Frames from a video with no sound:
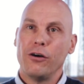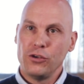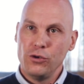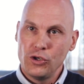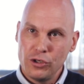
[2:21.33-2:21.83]

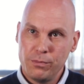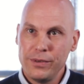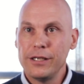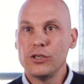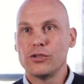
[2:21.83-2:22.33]
You should
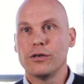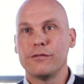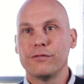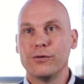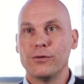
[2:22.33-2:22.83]
be
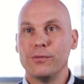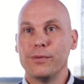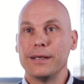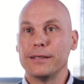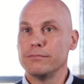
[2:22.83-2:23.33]
insured for
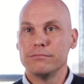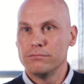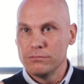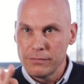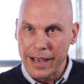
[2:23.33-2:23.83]

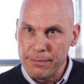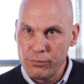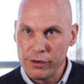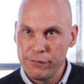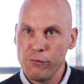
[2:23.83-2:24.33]

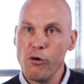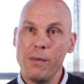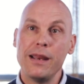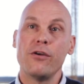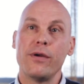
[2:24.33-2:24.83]
8.4
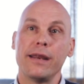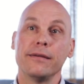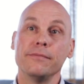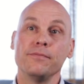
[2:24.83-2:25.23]
million rand.